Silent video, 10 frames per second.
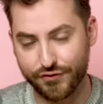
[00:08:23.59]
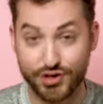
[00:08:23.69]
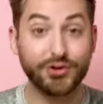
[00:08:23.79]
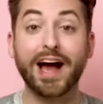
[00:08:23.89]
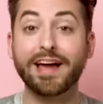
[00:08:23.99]
for
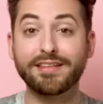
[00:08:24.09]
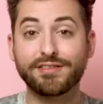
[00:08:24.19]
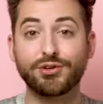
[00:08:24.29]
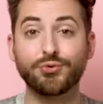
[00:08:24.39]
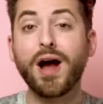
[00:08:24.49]
you guys
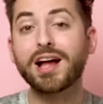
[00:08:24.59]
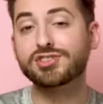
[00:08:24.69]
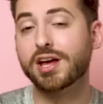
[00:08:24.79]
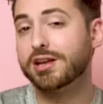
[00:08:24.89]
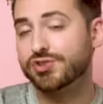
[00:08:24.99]
to
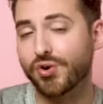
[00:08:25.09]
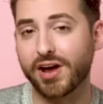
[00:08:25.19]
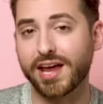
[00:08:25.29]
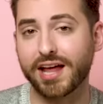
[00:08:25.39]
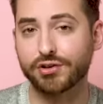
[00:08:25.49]
watch and
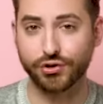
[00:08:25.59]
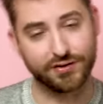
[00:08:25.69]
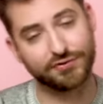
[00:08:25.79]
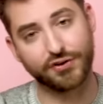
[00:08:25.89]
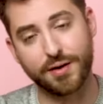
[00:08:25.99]
enjoy and to
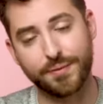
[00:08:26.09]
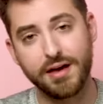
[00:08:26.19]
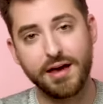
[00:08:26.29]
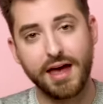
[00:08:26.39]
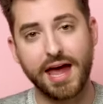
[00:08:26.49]
learn from.
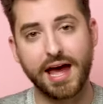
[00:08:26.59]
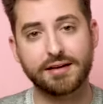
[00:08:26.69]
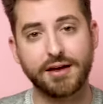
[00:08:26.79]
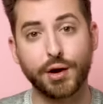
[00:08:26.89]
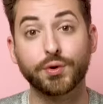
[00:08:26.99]

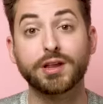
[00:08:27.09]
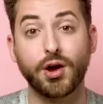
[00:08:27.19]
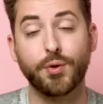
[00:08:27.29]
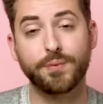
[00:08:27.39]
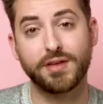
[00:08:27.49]
And I really
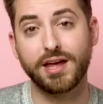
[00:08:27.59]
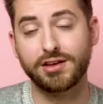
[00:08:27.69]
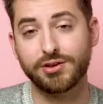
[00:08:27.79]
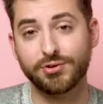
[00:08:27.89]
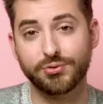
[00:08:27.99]
hope
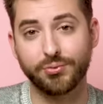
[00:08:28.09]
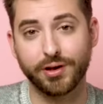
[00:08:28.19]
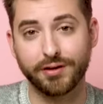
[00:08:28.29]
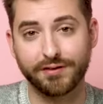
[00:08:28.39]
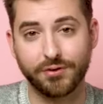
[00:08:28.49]
that you will